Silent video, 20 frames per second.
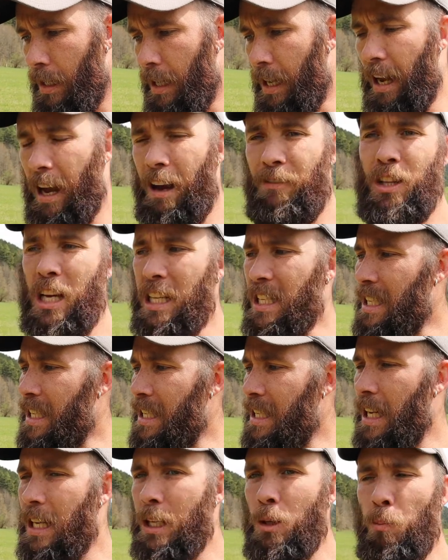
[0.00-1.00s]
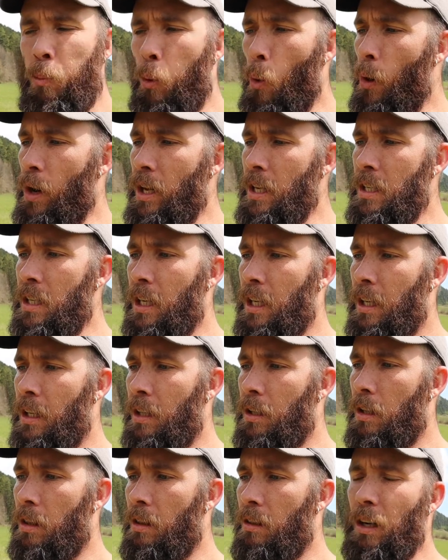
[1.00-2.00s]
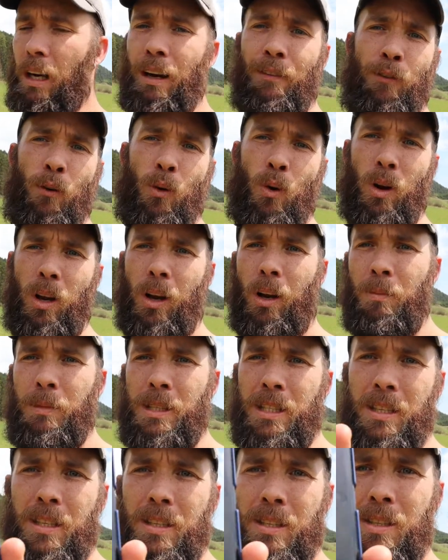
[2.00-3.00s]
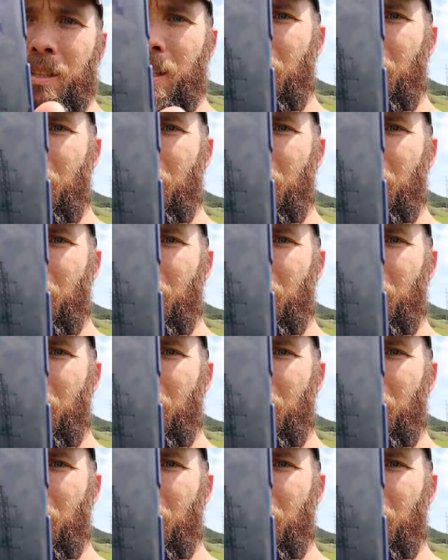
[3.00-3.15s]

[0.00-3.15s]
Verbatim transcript: yeah I've done 6.34 kilometers